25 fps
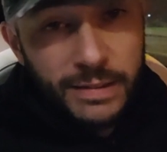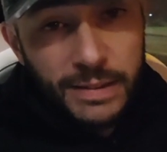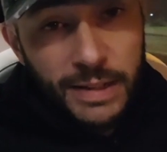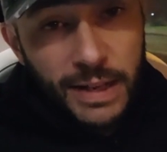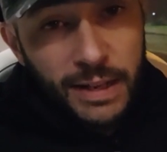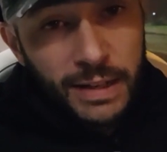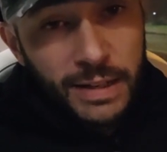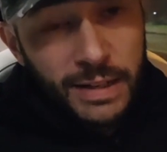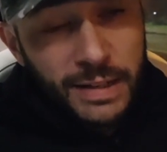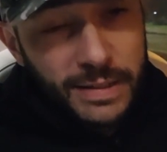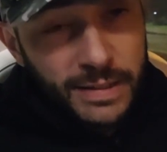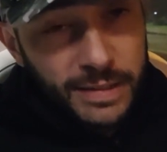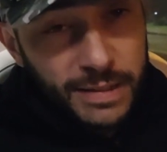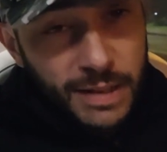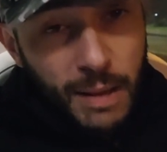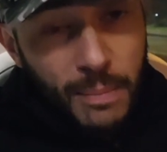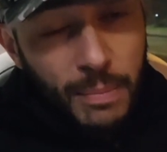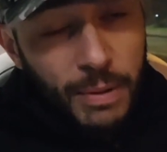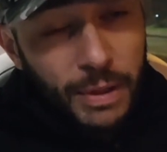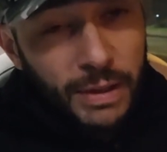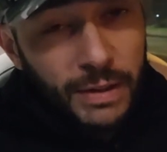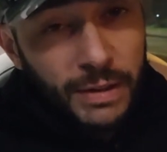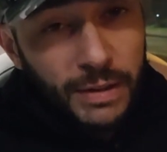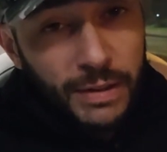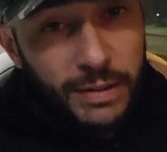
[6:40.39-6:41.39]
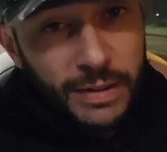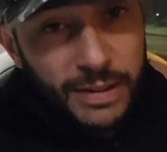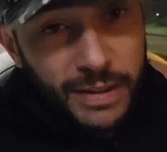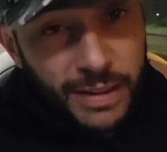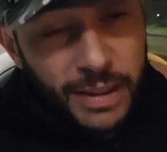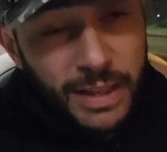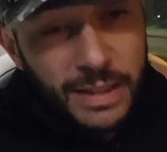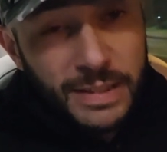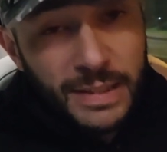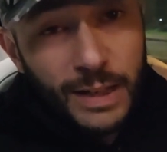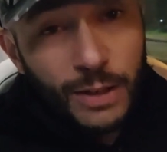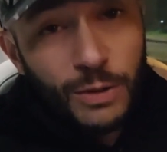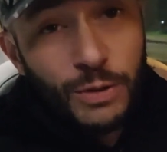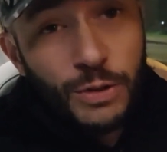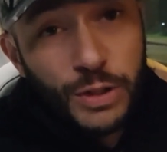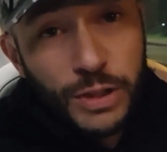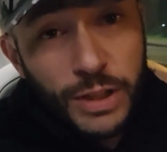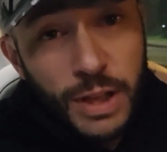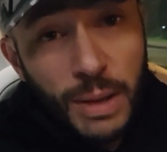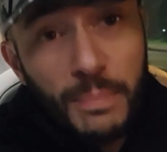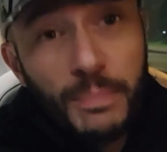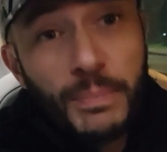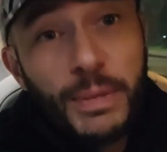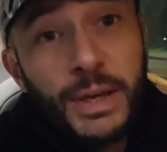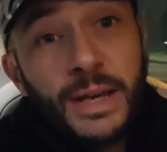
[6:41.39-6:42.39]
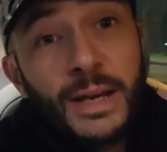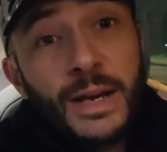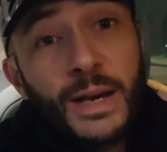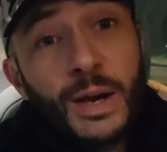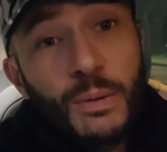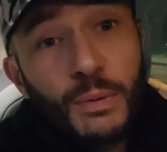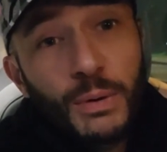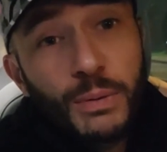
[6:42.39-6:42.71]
The only stopping things that could stop me